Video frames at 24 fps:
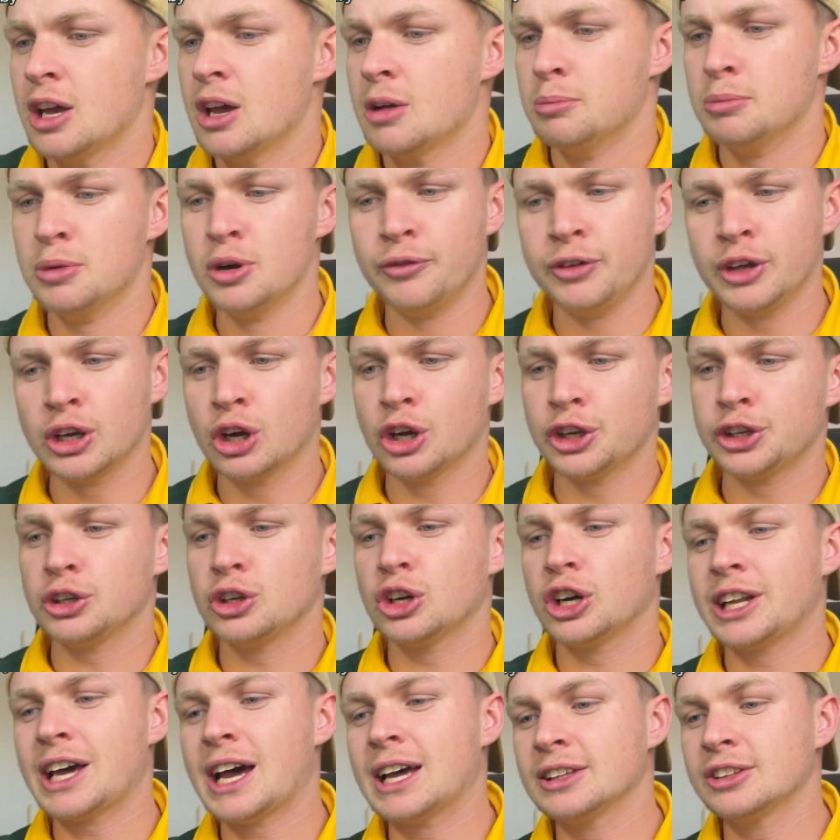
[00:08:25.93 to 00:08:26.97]
Moving on, you
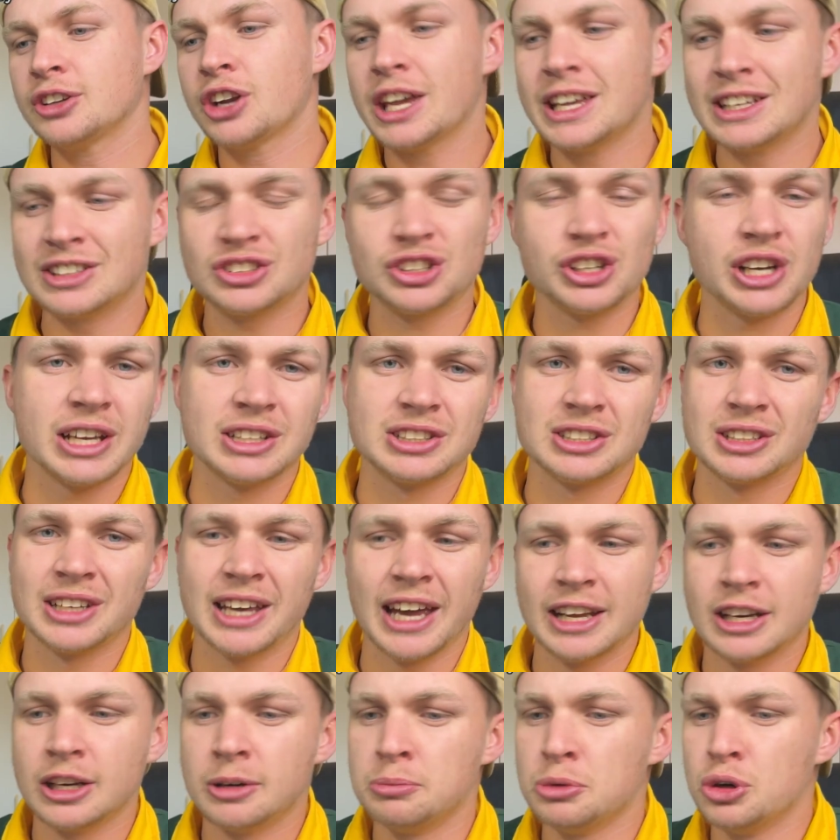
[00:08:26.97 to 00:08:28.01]
got Andre Israes and
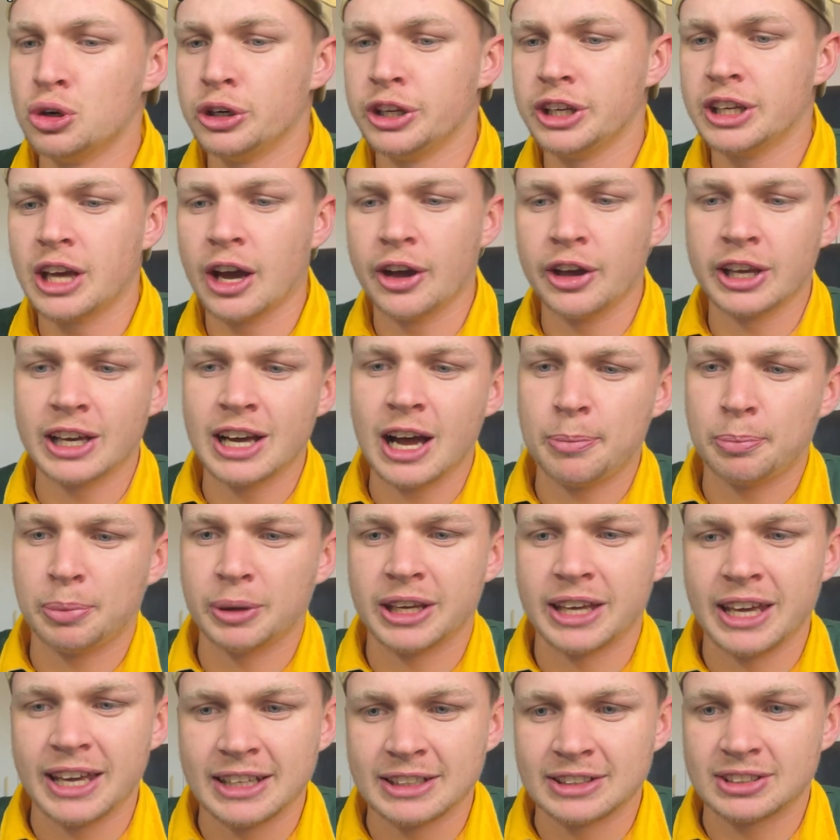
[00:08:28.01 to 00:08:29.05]
Kaden Moody going up
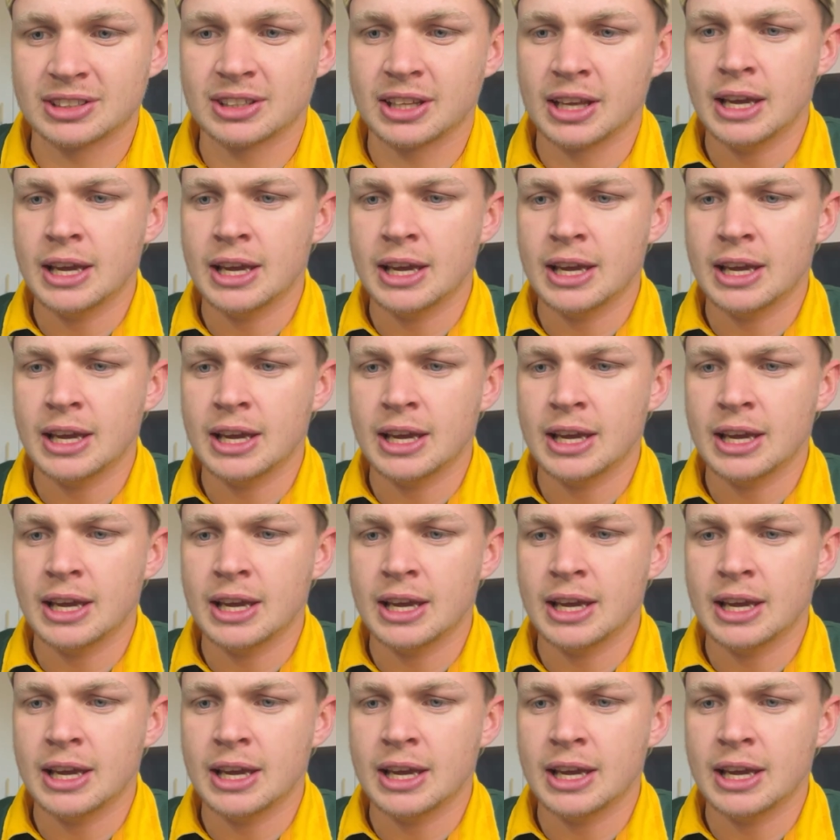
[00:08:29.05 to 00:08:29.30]
against